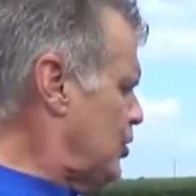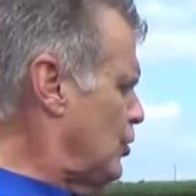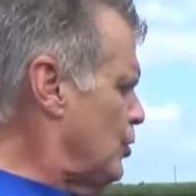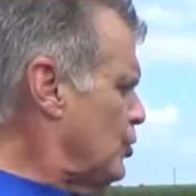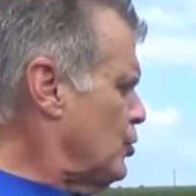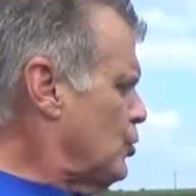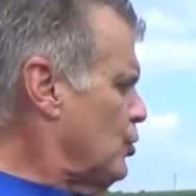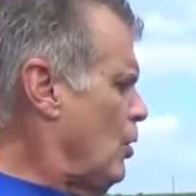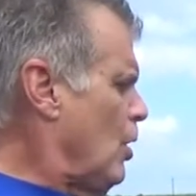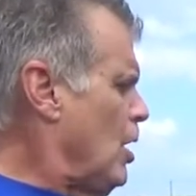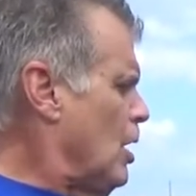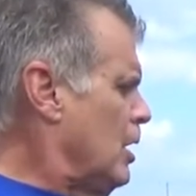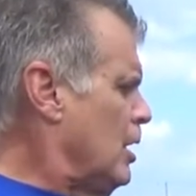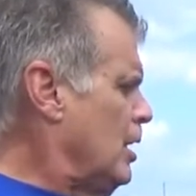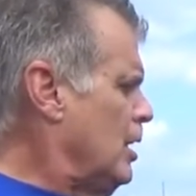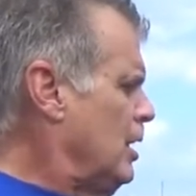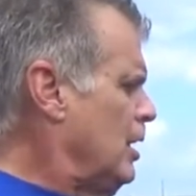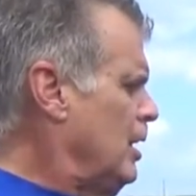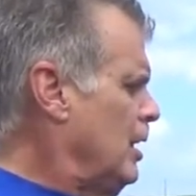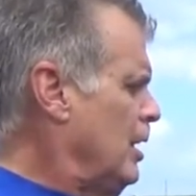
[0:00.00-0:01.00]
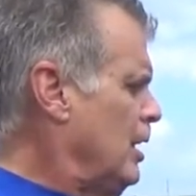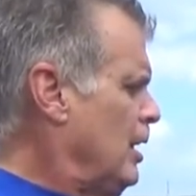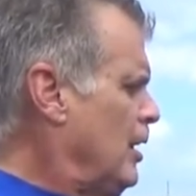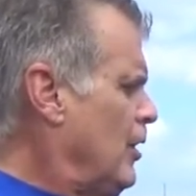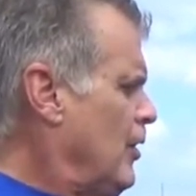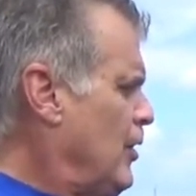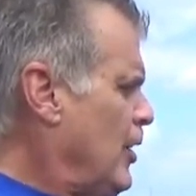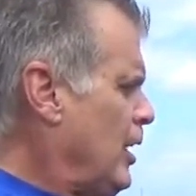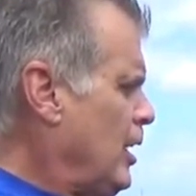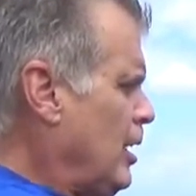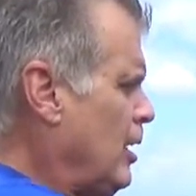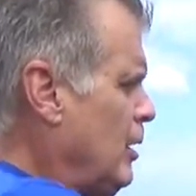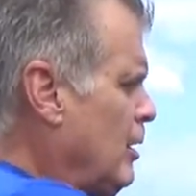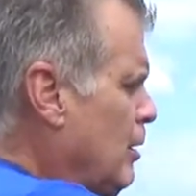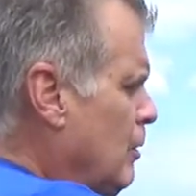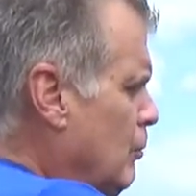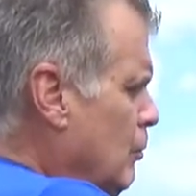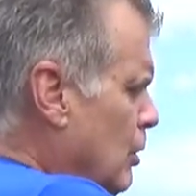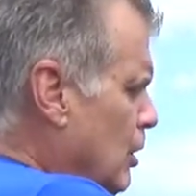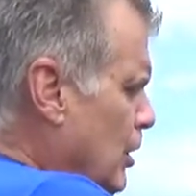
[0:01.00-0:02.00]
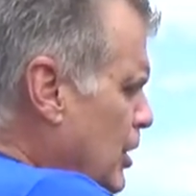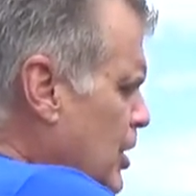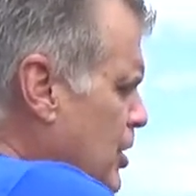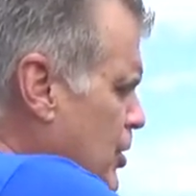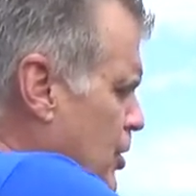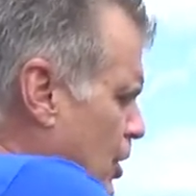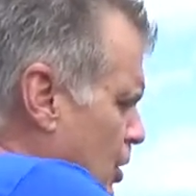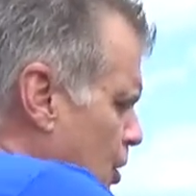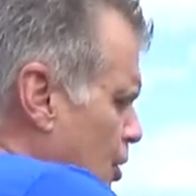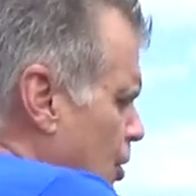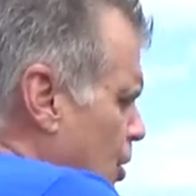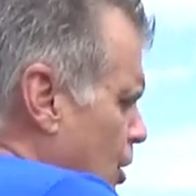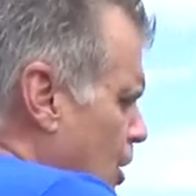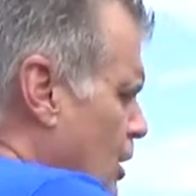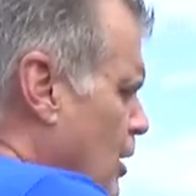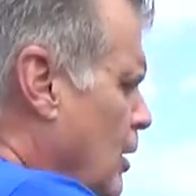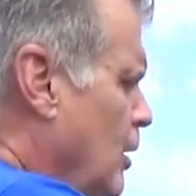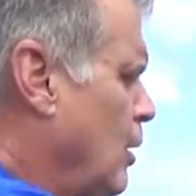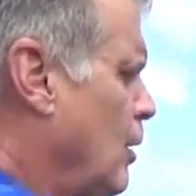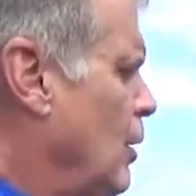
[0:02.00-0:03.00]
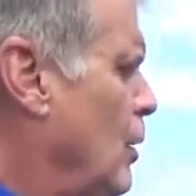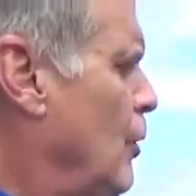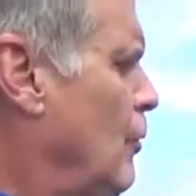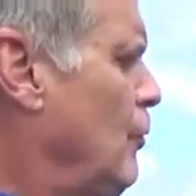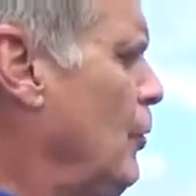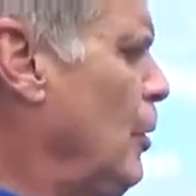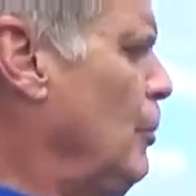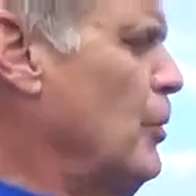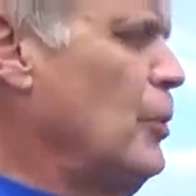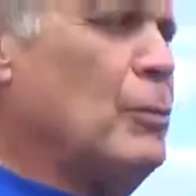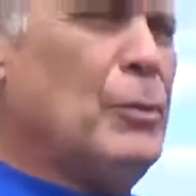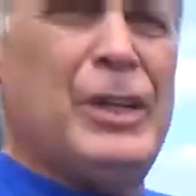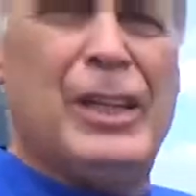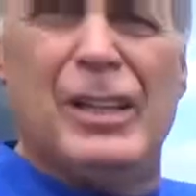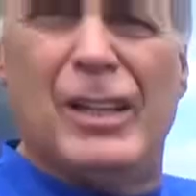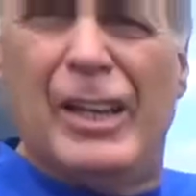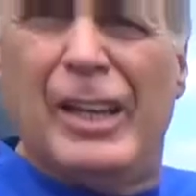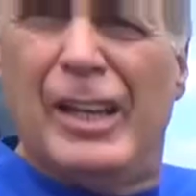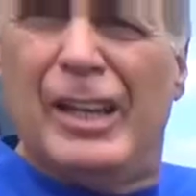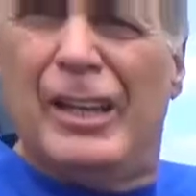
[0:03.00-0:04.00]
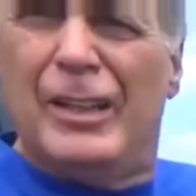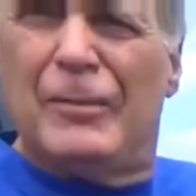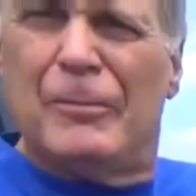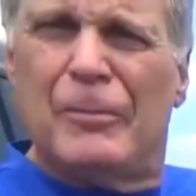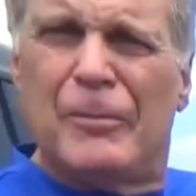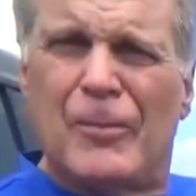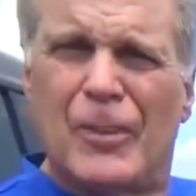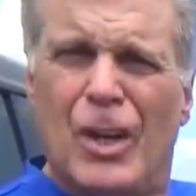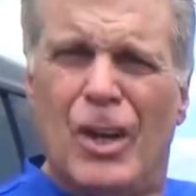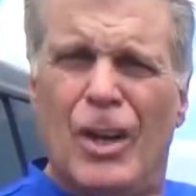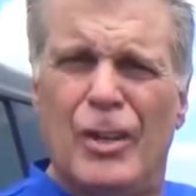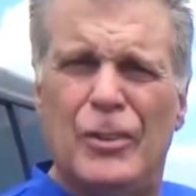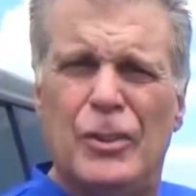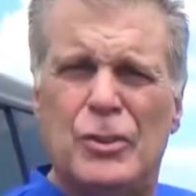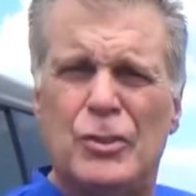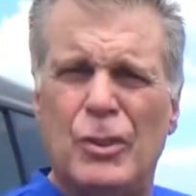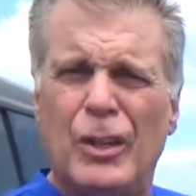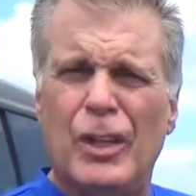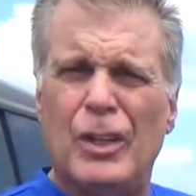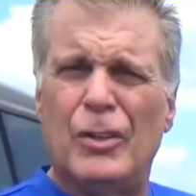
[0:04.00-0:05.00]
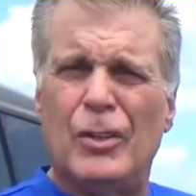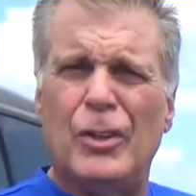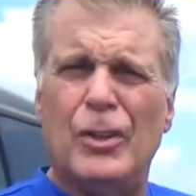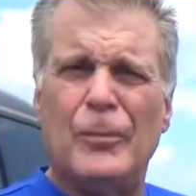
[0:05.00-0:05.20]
to the truck, then releases from the relay on the trailer.